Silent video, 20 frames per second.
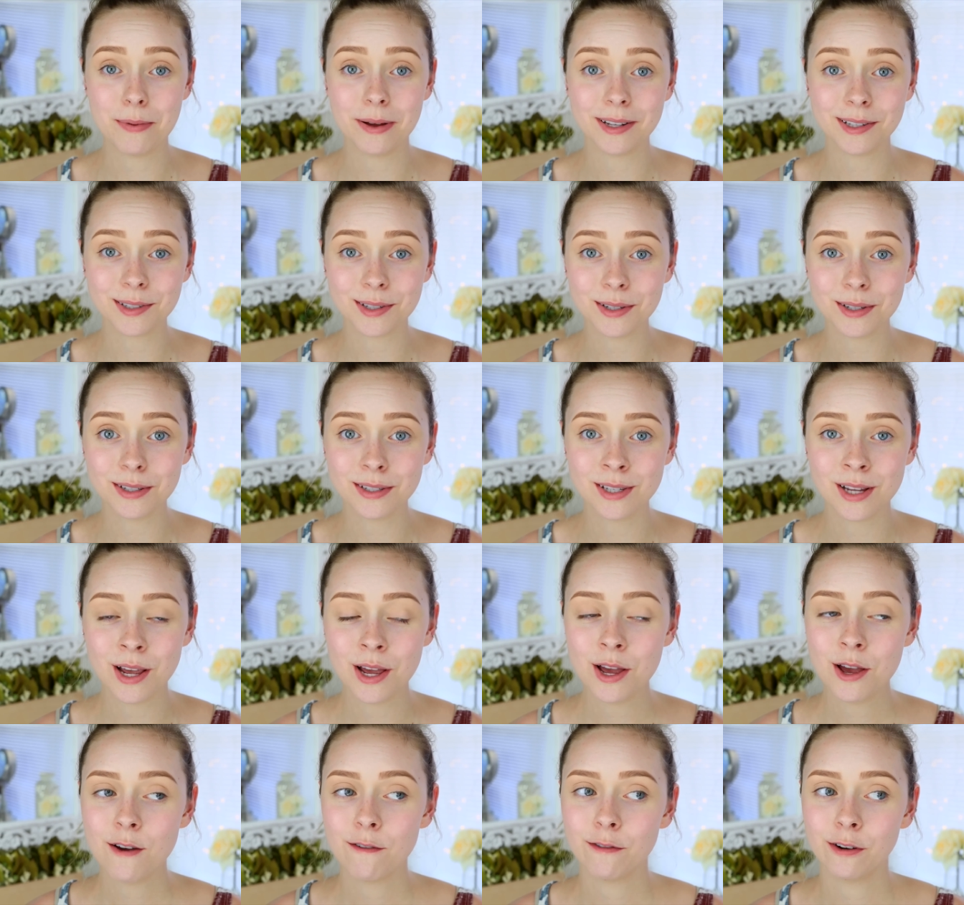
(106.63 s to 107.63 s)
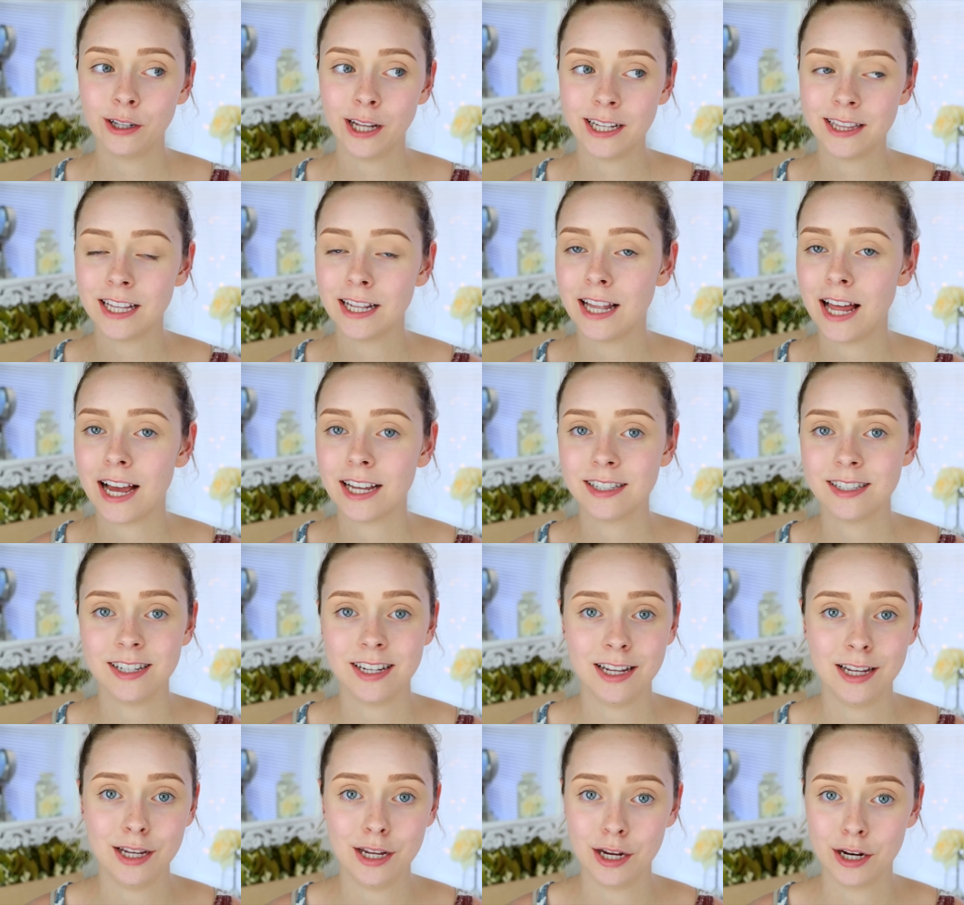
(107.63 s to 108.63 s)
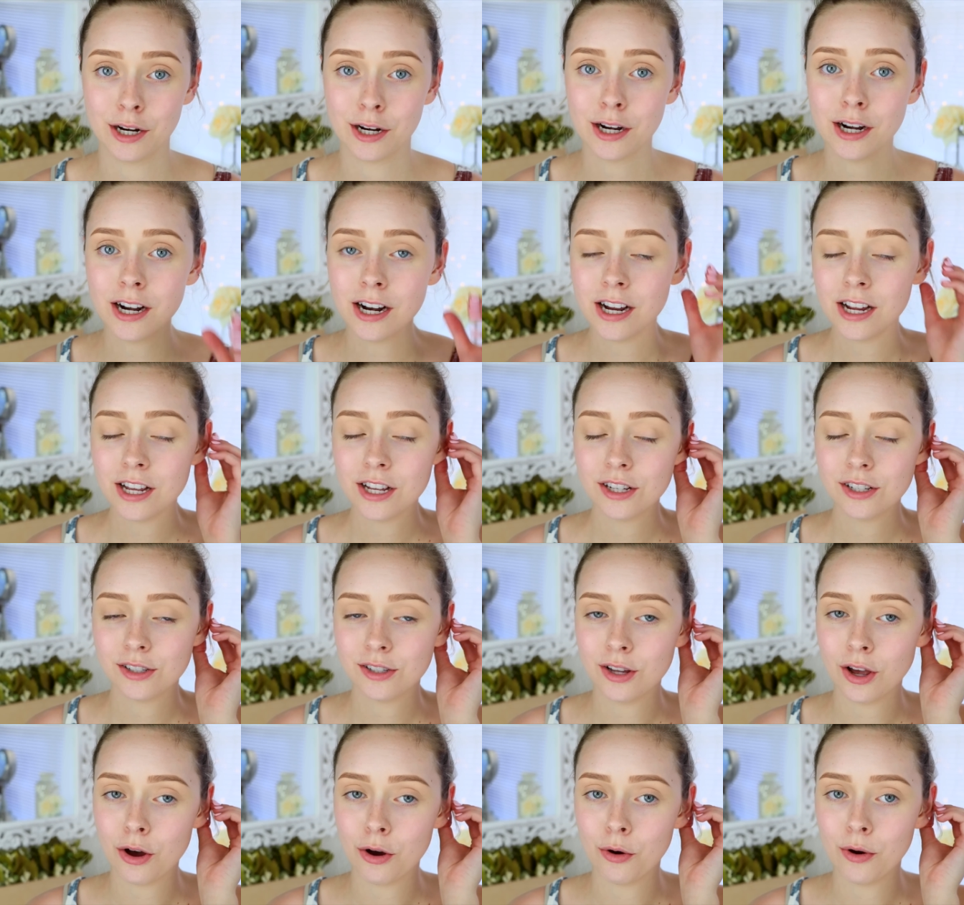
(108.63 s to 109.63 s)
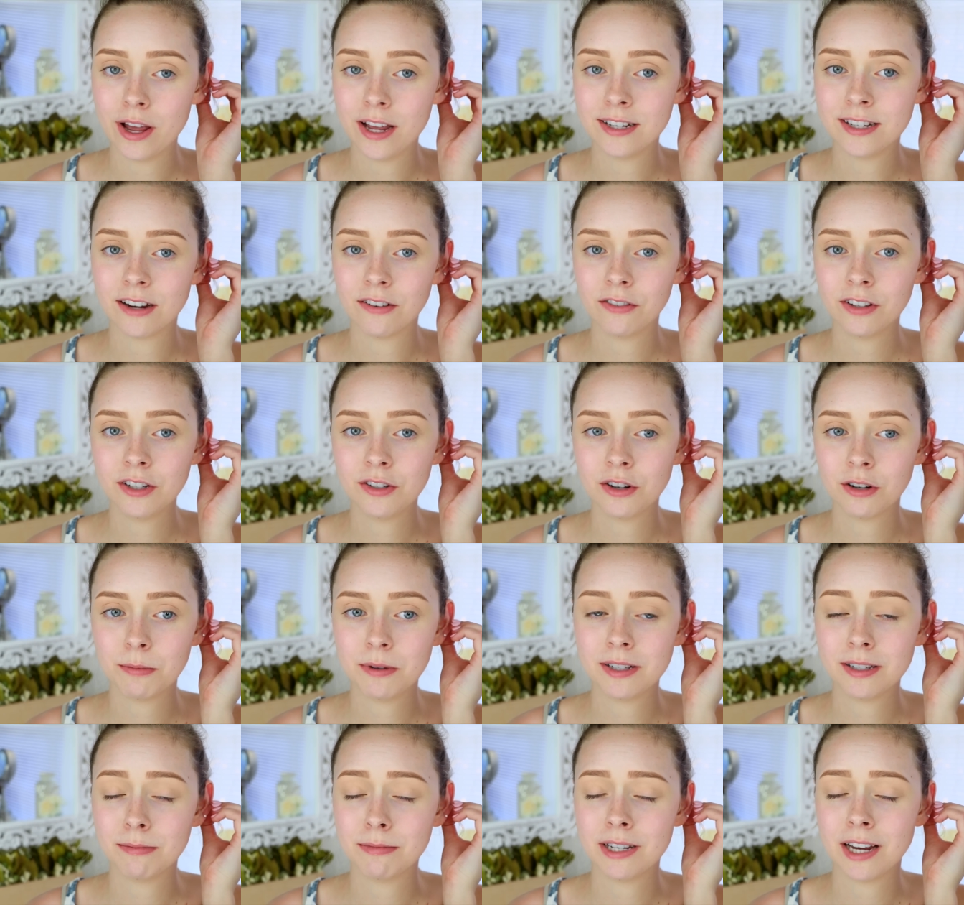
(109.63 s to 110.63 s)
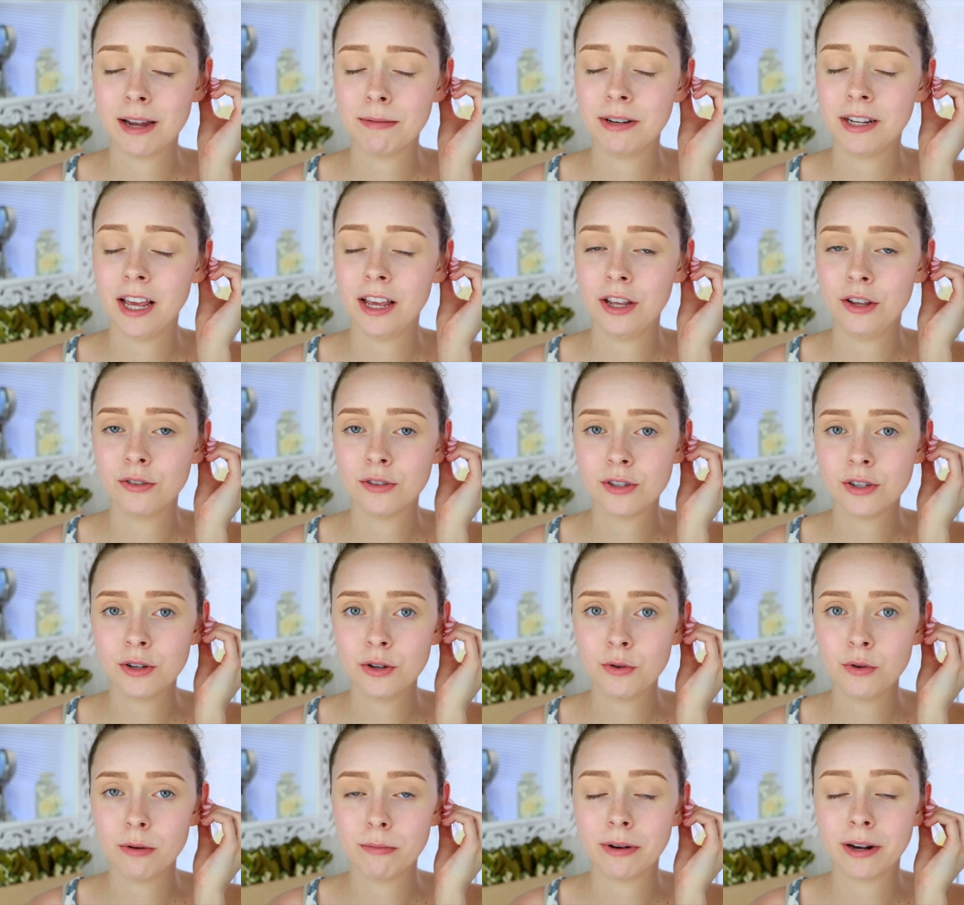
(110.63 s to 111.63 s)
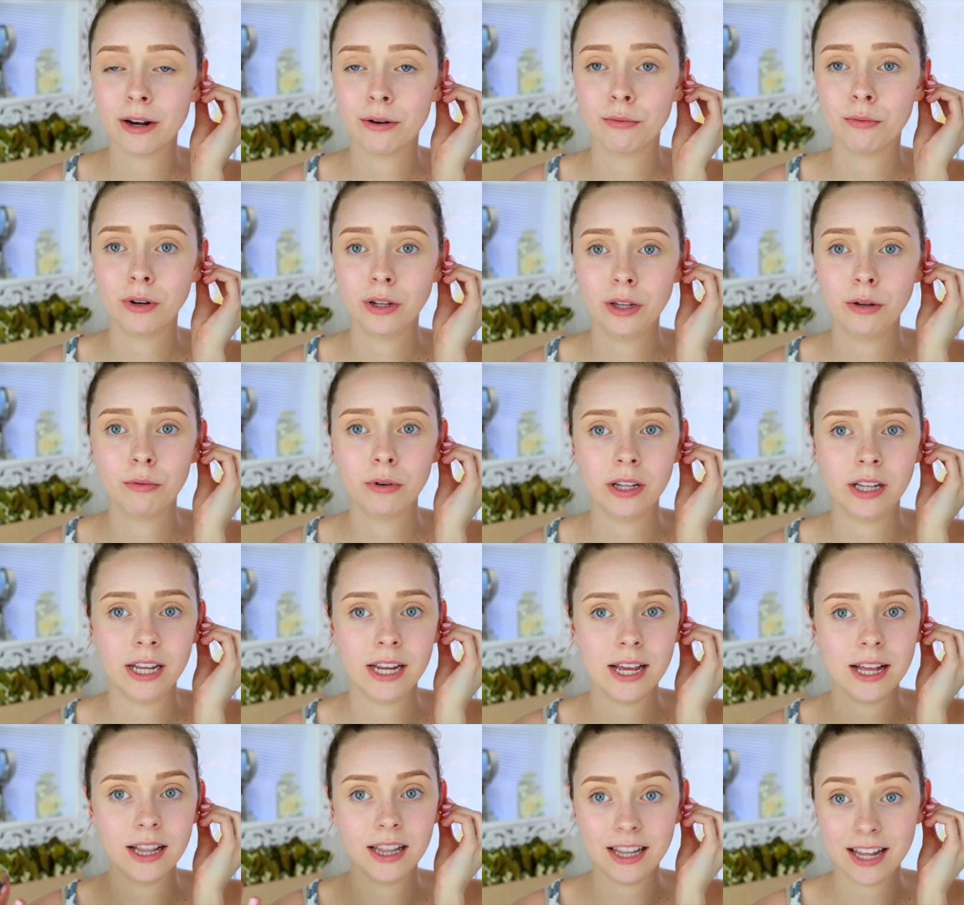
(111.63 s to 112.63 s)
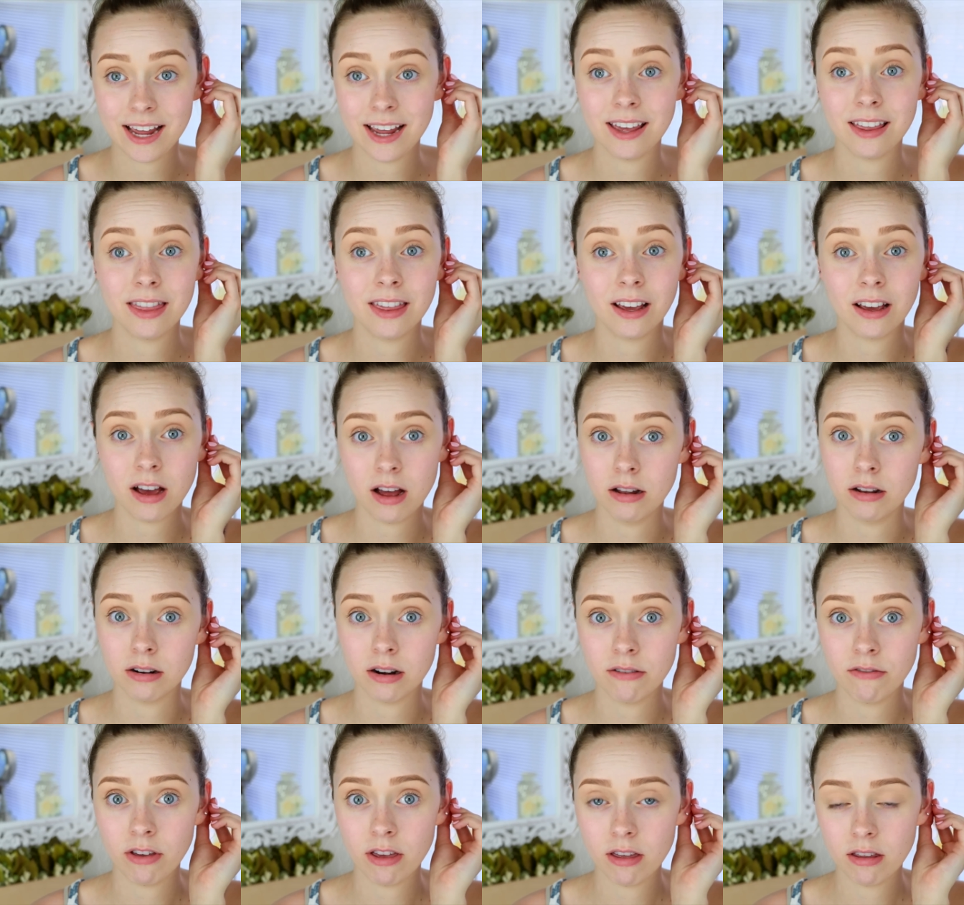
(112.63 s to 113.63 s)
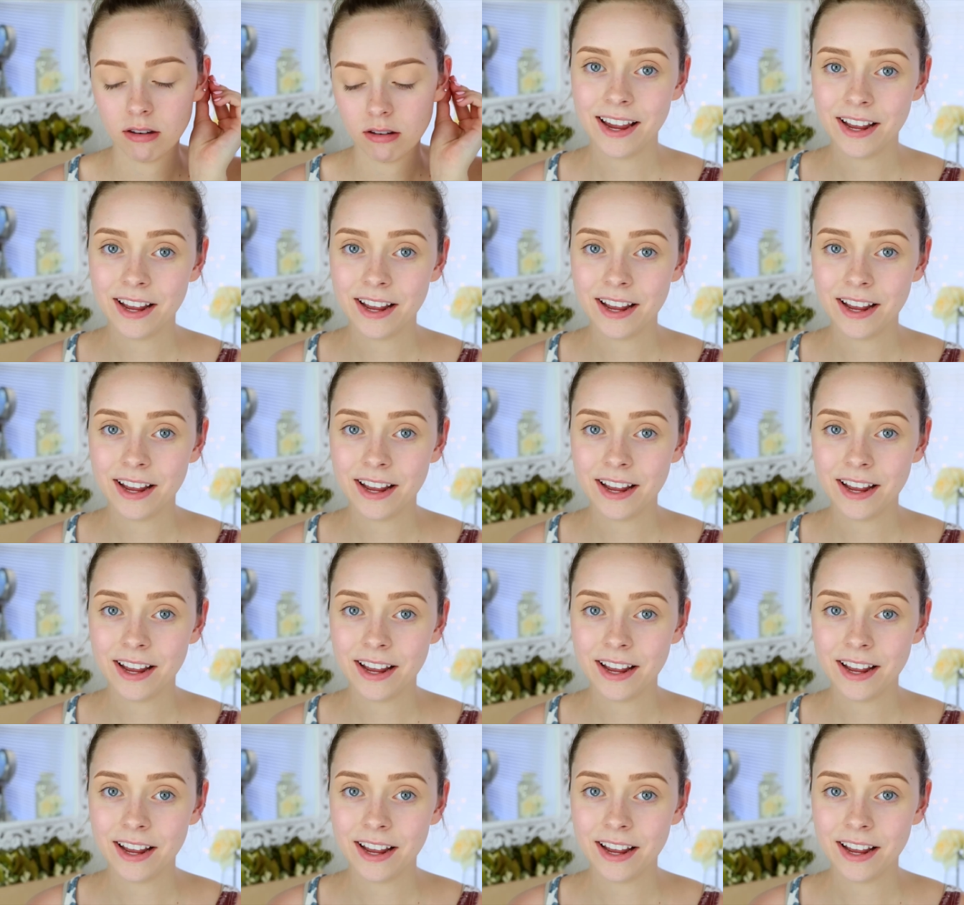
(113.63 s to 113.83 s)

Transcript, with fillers: pencils for like the last year, so it definitely took me some time to get used to, but I really, really like the color of it.